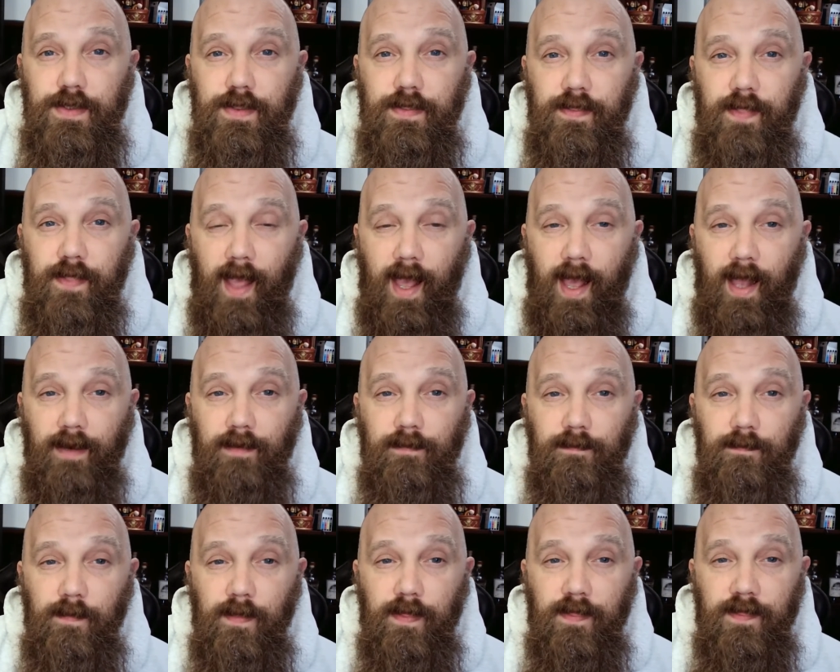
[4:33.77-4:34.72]
that
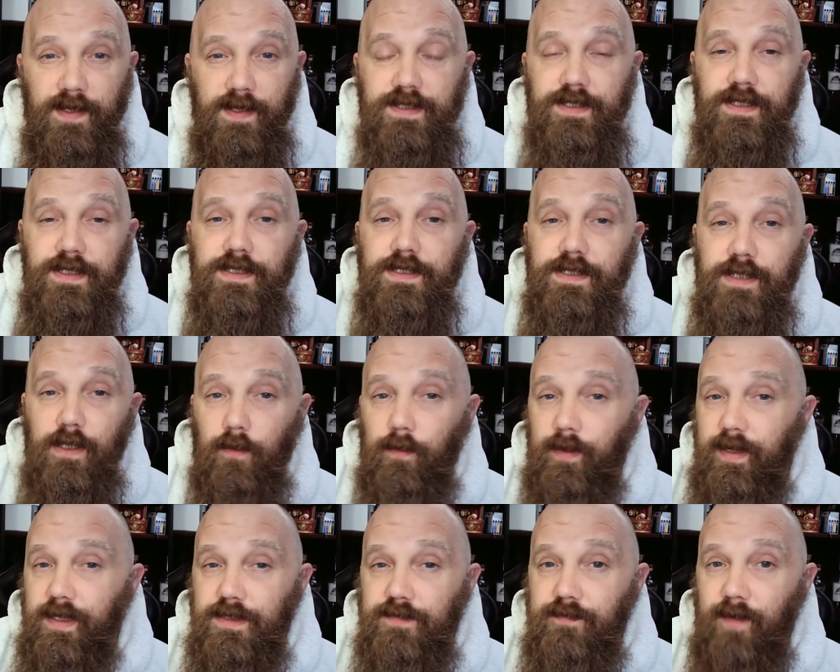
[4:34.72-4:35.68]
this
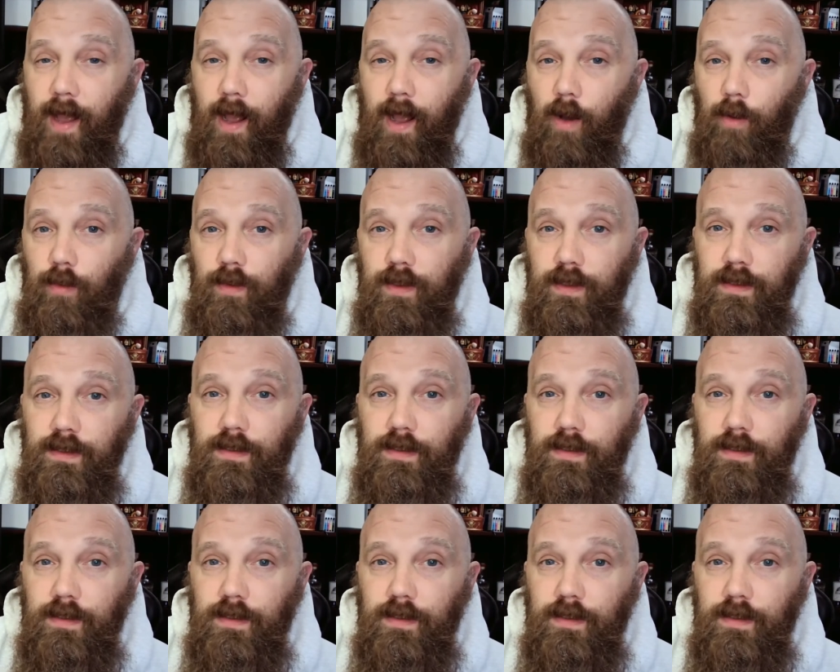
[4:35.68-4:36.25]
distillery has found